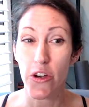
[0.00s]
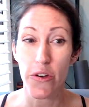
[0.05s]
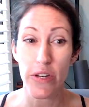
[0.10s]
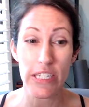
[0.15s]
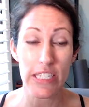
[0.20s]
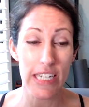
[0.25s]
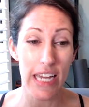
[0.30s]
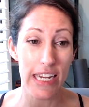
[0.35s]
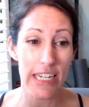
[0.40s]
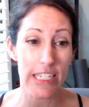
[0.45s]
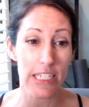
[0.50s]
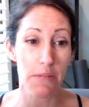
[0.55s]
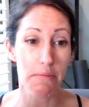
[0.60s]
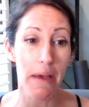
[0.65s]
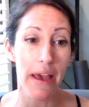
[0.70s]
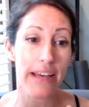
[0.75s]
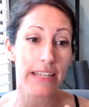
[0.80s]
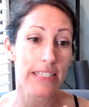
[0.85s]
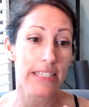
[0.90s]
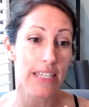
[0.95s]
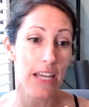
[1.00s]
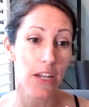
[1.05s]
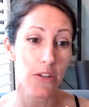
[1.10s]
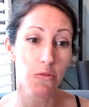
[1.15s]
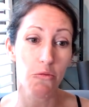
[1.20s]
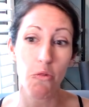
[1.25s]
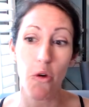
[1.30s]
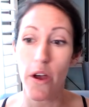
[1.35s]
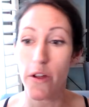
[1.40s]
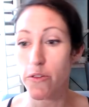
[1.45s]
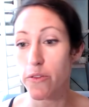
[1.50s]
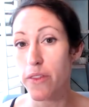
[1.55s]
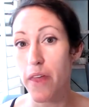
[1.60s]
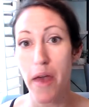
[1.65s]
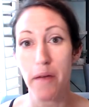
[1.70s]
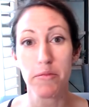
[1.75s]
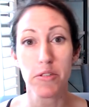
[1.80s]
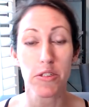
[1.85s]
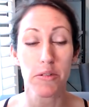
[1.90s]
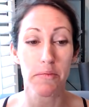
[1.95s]
it kind of depends on what
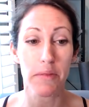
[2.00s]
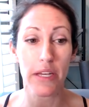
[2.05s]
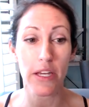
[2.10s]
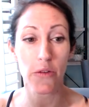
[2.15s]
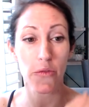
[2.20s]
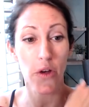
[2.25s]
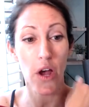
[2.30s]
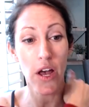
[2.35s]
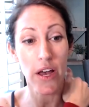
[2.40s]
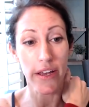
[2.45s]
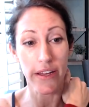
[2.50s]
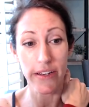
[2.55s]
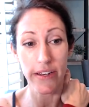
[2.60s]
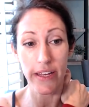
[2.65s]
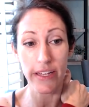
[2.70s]
labs are being run.